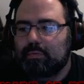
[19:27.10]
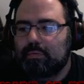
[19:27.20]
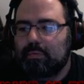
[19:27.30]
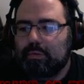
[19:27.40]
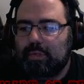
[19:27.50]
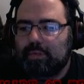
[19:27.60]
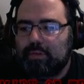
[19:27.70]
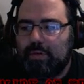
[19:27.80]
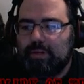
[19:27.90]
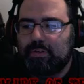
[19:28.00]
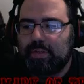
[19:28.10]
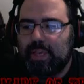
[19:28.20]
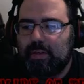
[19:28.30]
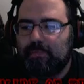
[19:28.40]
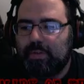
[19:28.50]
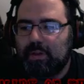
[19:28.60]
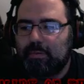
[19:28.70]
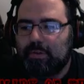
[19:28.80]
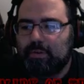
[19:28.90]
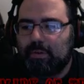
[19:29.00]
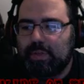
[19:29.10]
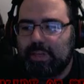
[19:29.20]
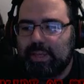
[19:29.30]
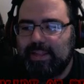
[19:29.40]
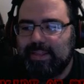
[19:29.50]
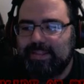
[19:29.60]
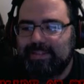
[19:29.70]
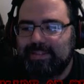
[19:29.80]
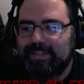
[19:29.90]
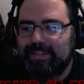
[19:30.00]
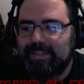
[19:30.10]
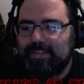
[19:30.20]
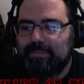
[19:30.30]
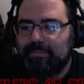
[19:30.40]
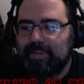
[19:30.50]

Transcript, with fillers: Now, there's no actual game volume control in the system,